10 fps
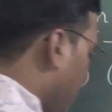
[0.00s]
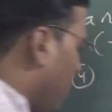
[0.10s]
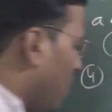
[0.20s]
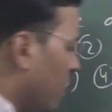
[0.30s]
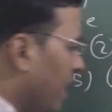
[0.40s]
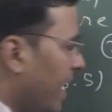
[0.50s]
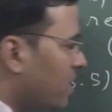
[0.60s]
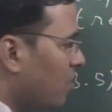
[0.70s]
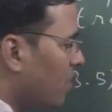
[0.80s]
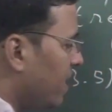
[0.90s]
On x
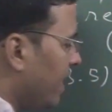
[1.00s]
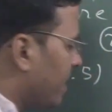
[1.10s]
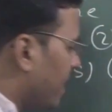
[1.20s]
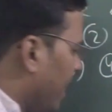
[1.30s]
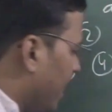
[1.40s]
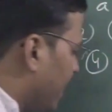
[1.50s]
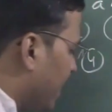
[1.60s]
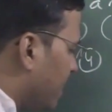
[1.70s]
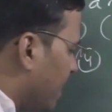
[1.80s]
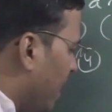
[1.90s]
coordinate, it
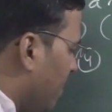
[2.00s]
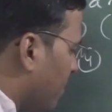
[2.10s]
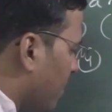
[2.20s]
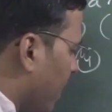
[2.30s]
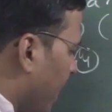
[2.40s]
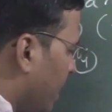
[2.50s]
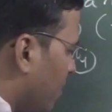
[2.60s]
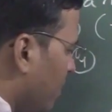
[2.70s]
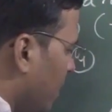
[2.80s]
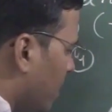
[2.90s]
is same 8
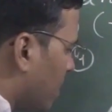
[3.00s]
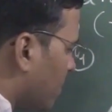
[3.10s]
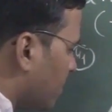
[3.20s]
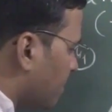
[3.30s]
unit.